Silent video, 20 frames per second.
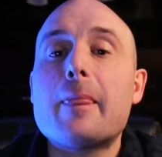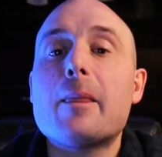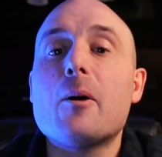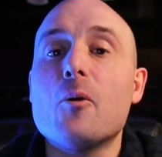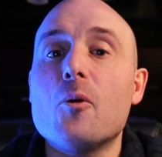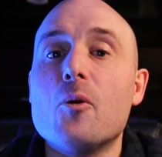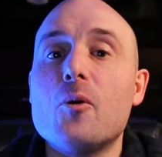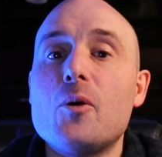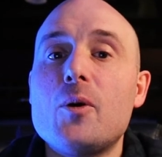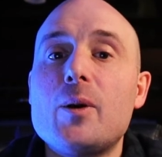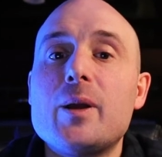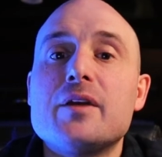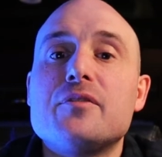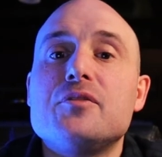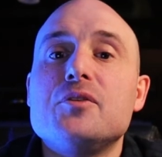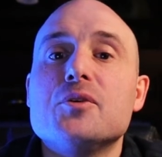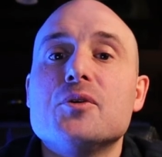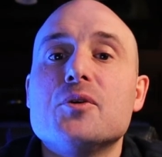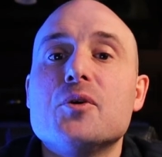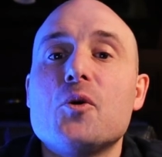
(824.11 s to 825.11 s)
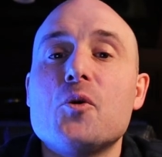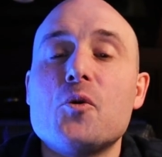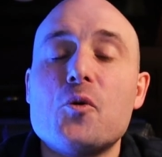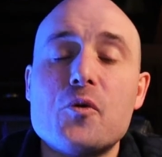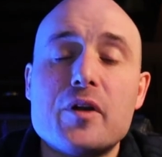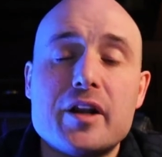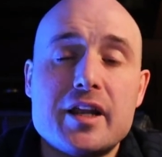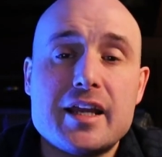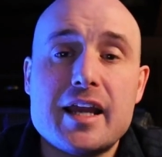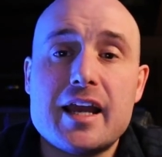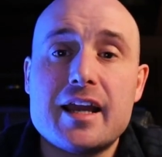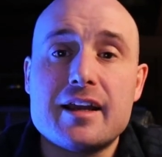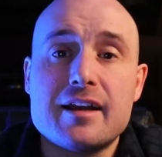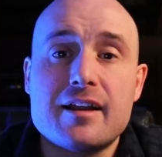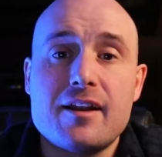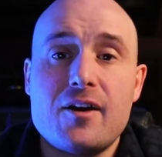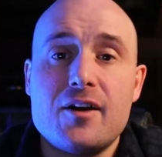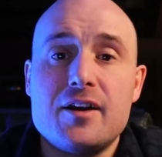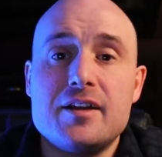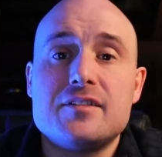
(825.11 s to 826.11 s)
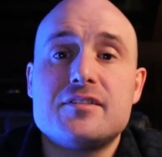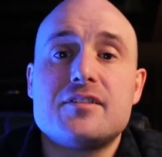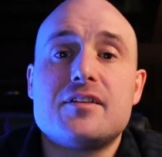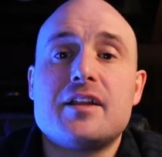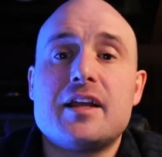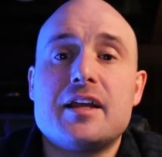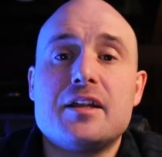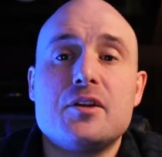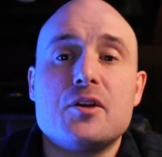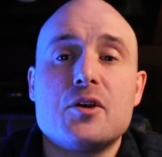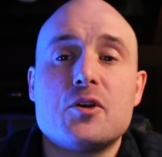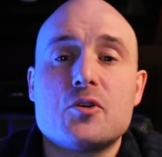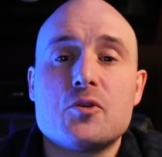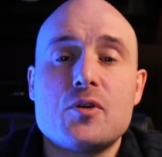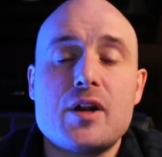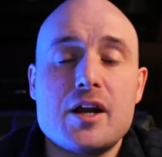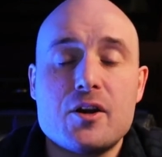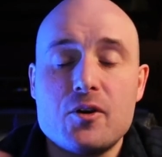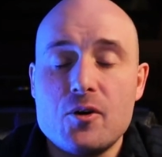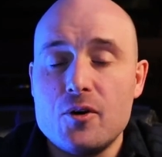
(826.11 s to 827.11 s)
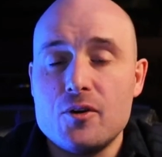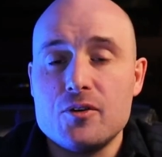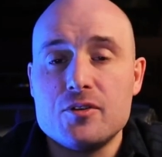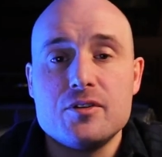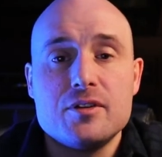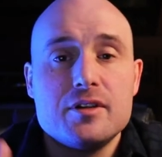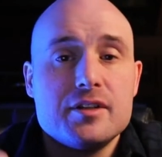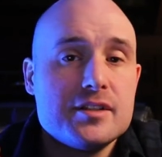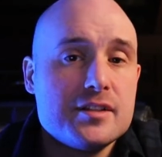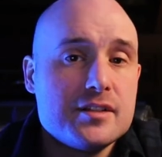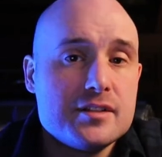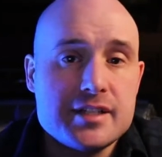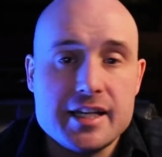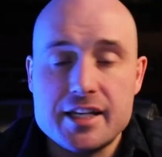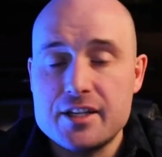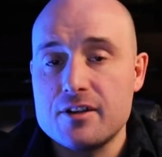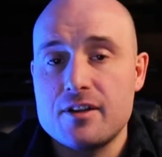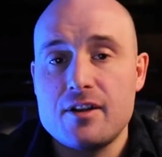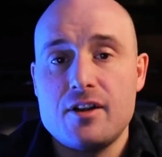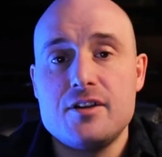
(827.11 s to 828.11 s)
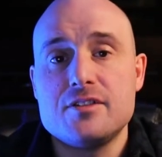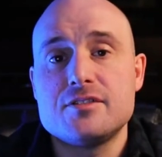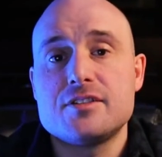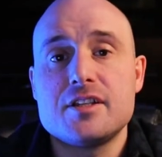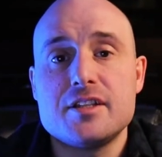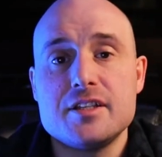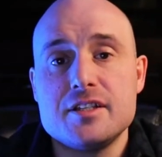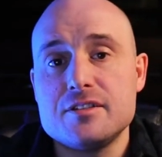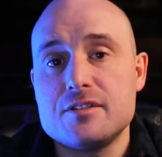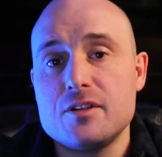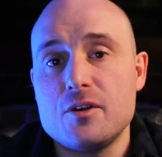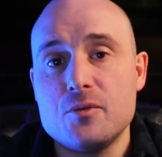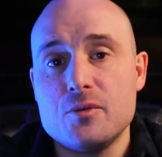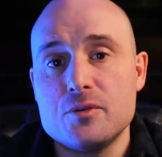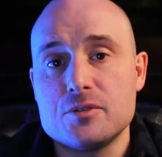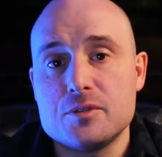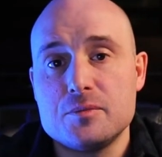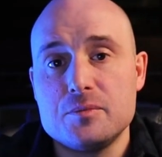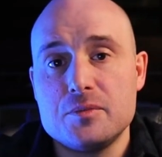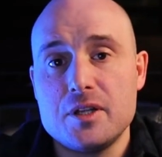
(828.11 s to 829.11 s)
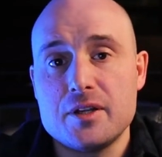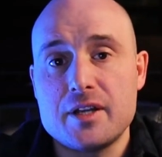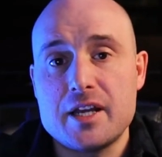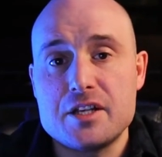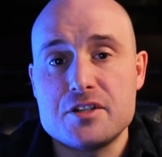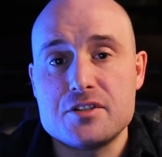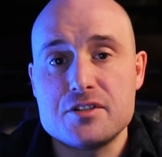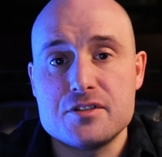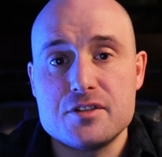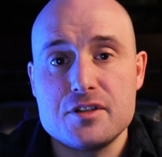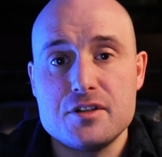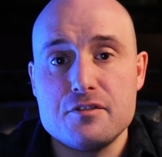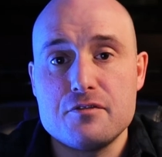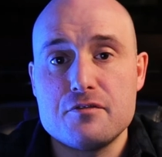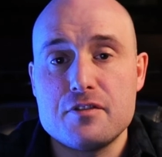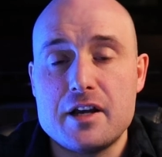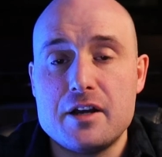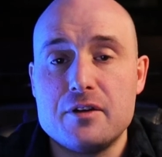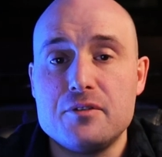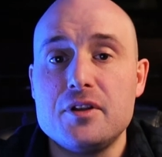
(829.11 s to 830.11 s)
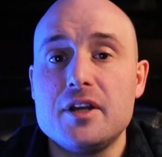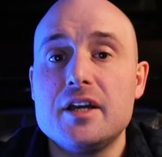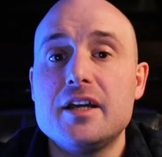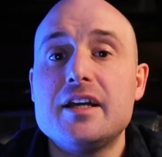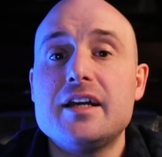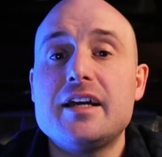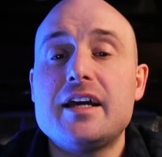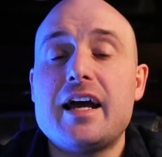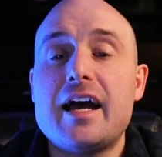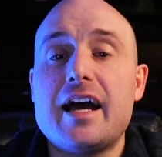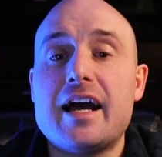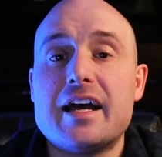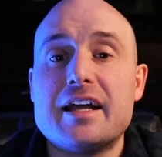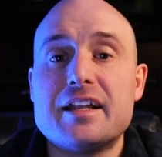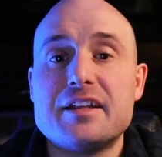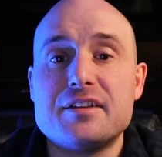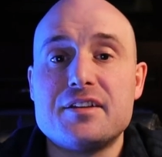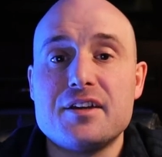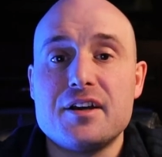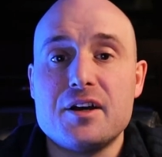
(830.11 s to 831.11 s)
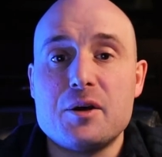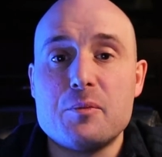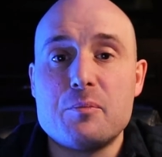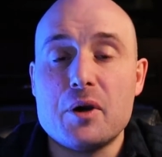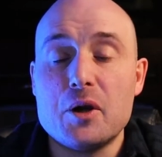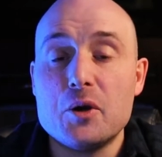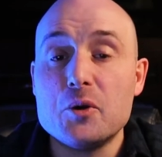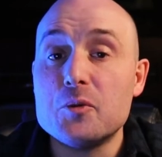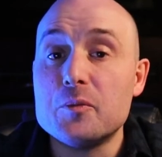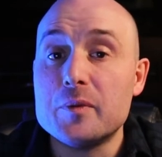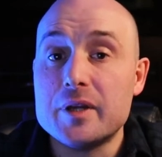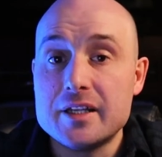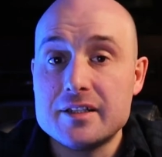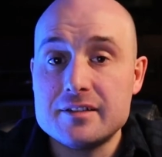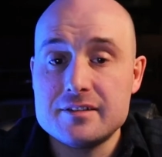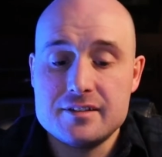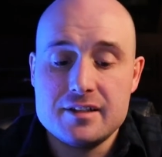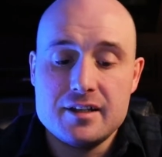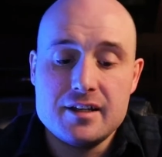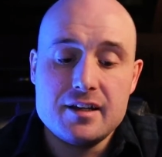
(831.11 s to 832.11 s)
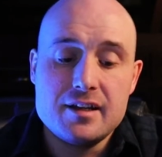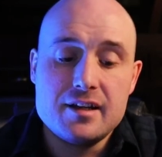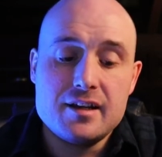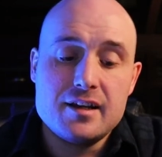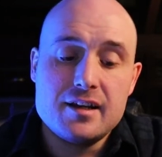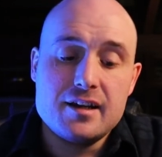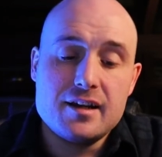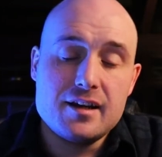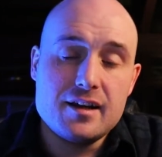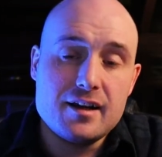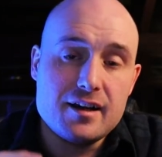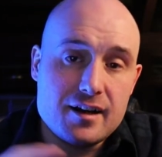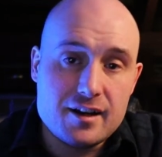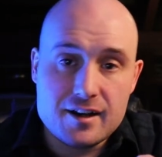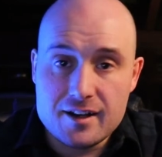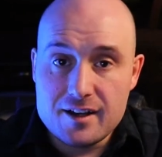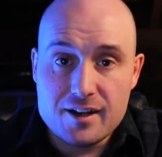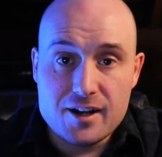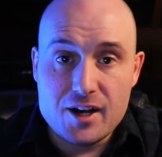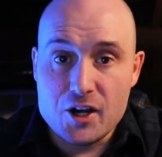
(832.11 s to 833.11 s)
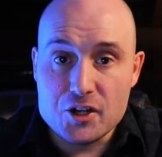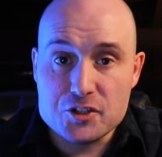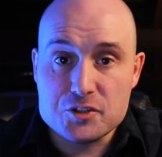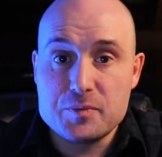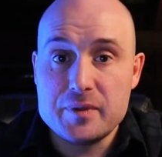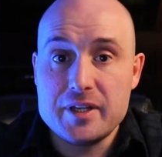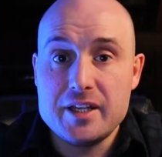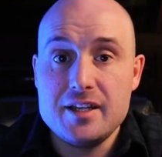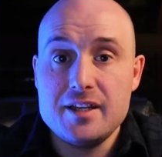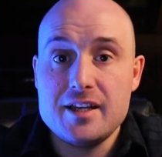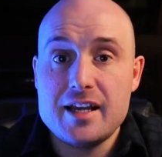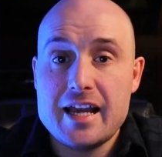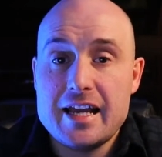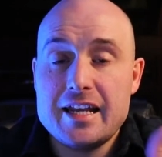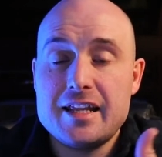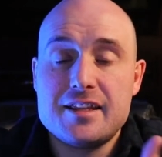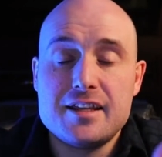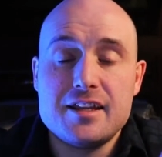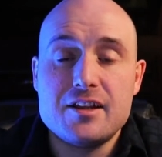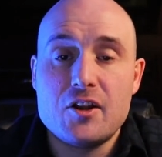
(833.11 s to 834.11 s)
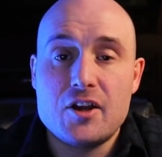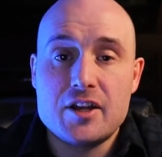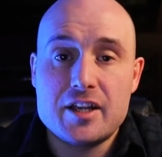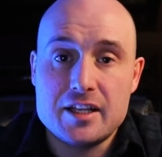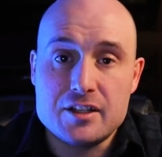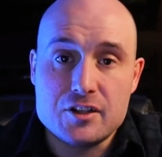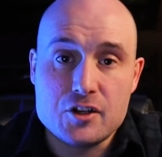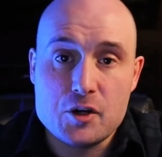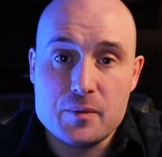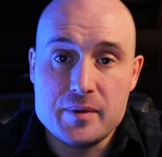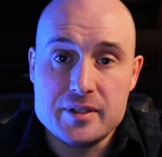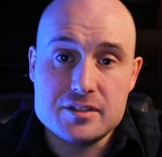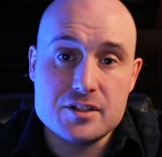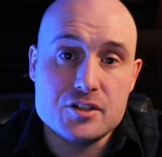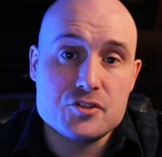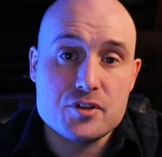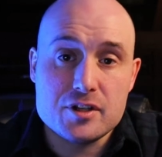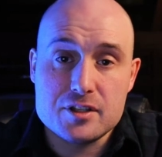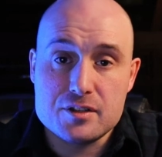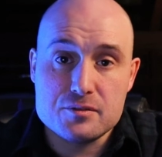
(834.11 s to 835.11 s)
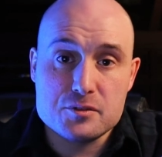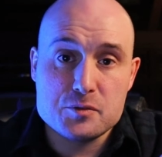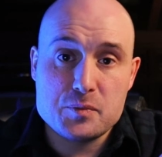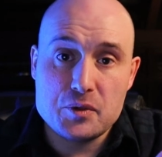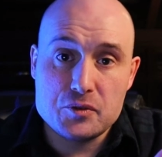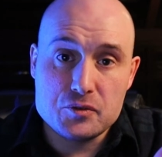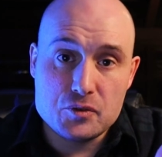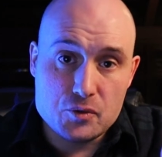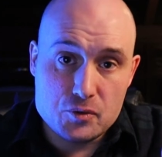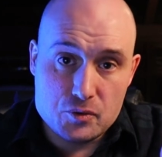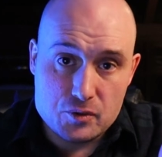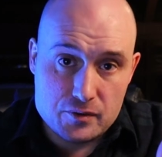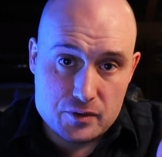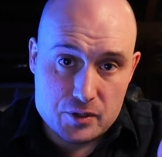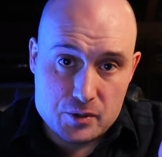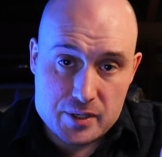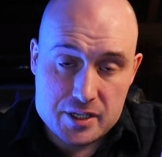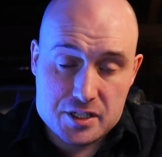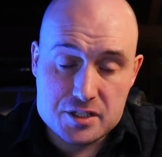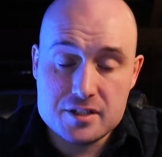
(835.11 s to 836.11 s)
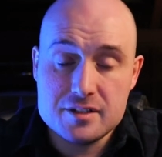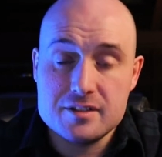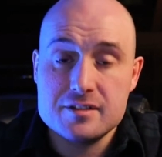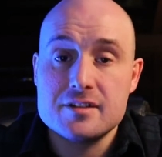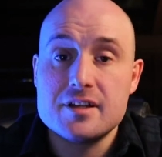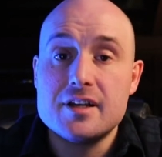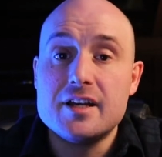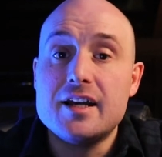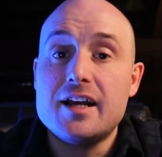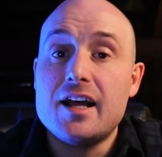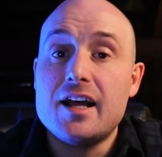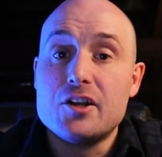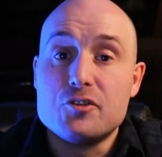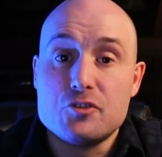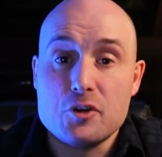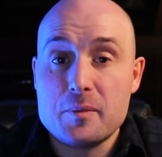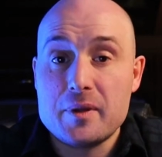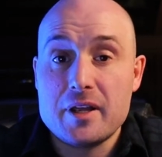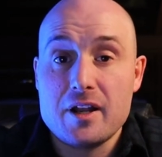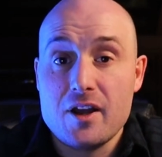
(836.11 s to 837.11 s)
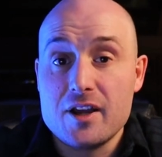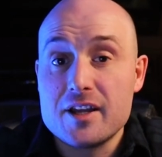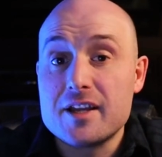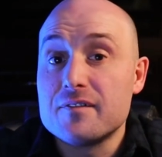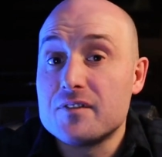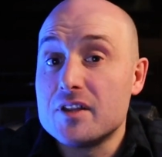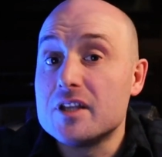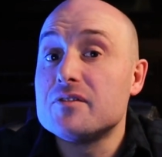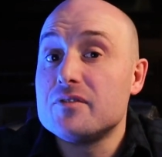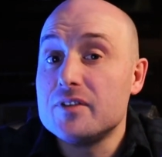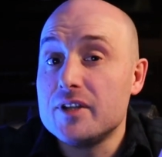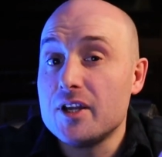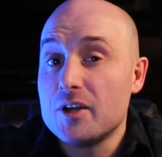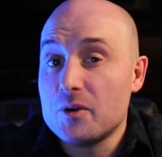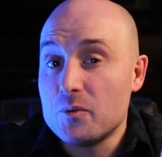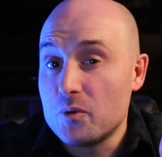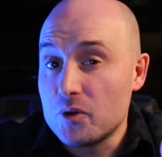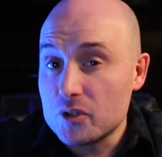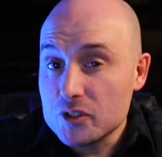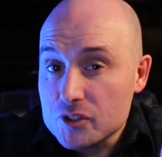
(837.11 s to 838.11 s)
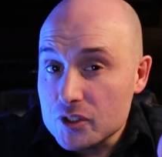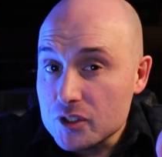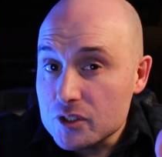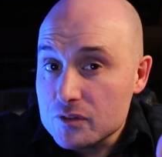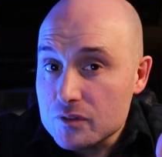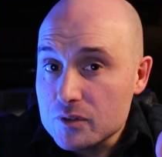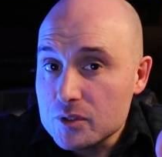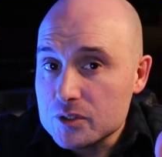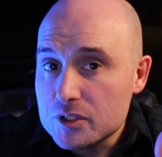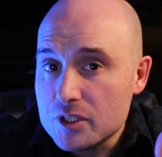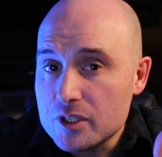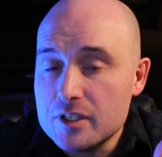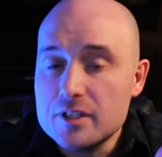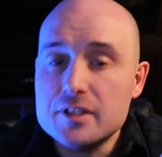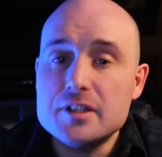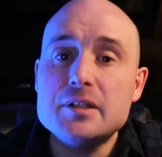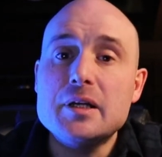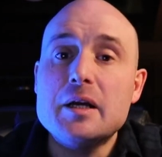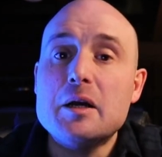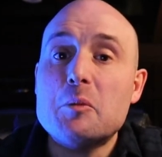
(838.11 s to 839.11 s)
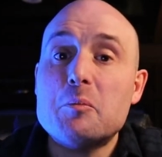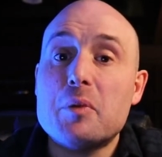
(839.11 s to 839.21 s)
Or if you're already getting clients, then crack on, take your clients to these awesome locations that you found. And by all means, ask me anything you like in the comments. I try to respond to all of the questions. Drop me a like if this video was useful to you.